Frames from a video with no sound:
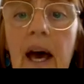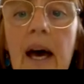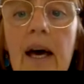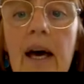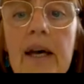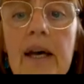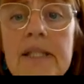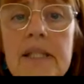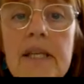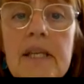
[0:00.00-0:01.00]
And
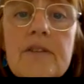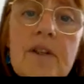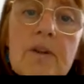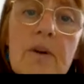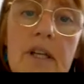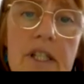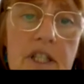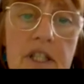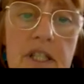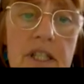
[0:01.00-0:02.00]
if you are
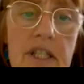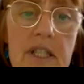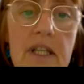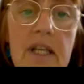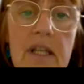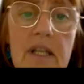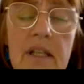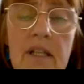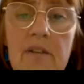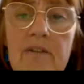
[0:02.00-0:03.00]
interested
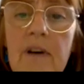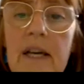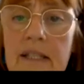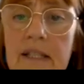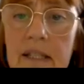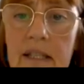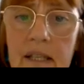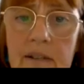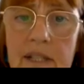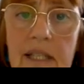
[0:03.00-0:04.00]
in finding
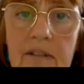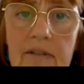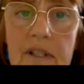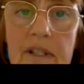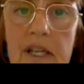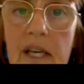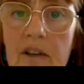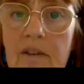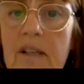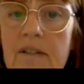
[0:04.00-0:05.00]
counselling for
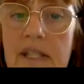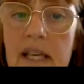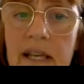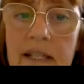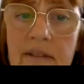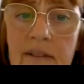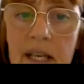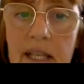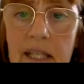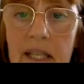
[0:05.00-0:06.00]
yourself outside of the
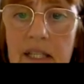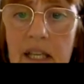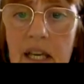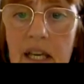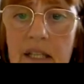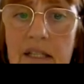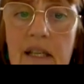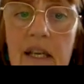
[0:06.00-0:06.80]
NHS,